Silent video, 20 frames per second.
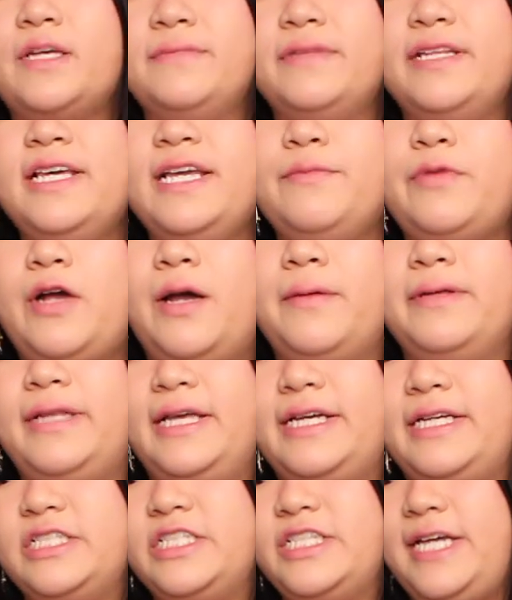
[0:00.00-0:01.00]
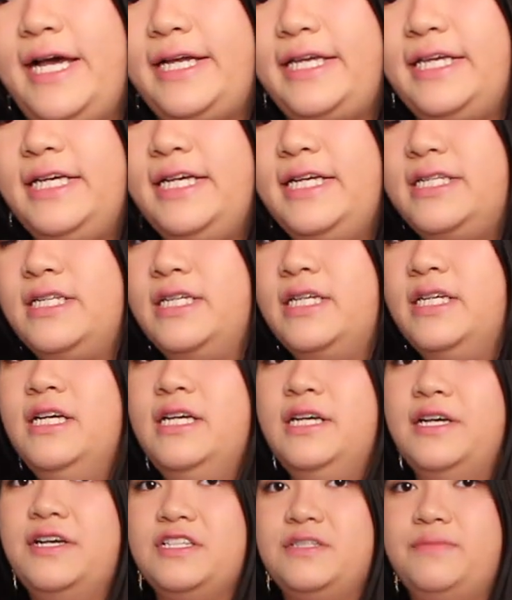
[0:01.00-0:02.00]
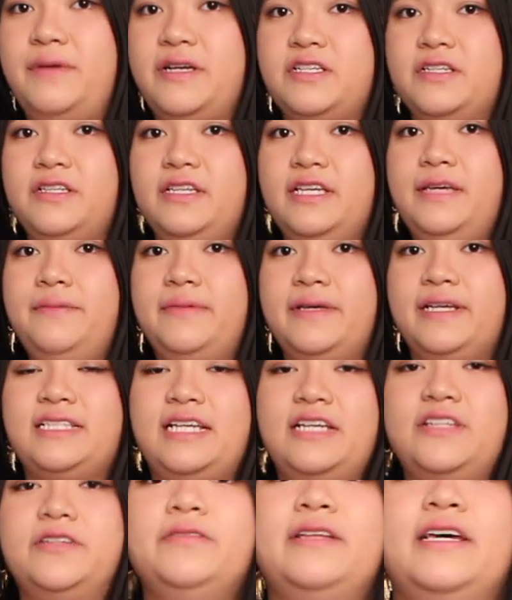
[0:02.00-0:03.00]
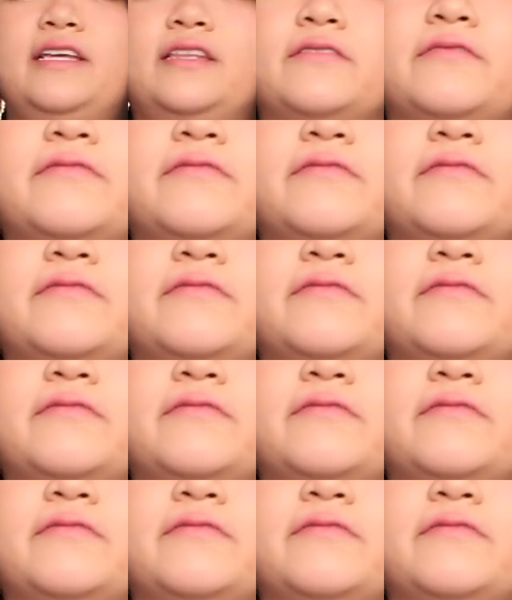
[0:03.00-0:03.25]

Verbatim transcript: something probably like a jacket especially because I do like